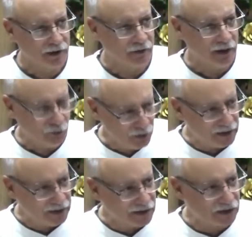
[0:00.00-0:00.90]
They're not
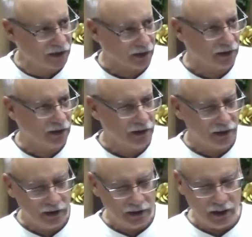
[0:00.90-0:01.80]
really listening.
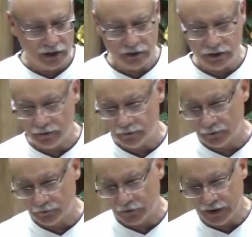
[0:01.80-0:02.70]
And
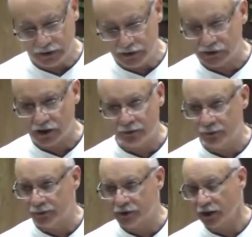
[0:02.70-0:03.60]
frankly,
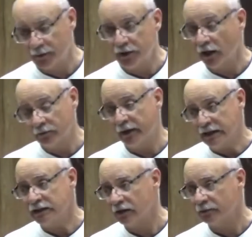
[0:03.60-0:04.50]
some young
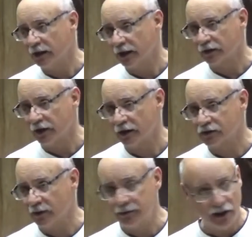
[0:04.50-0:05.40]
men can be like that.
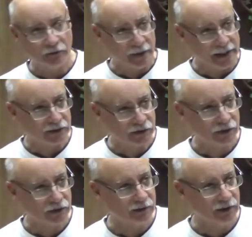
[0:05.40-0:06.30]
Some young
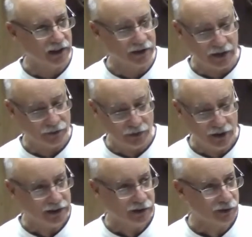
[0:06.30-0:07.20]
pastors can be like that. They're
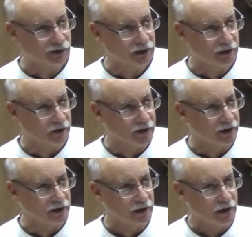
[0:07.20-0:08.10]
not interested in
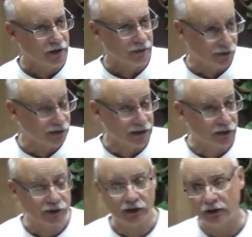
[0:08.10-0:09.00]
learning. They're just
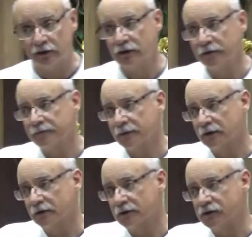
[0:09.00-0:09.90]
interested in
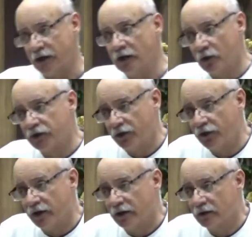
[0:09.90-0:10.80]
saying what they
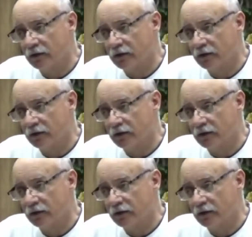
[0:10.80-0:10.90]
think.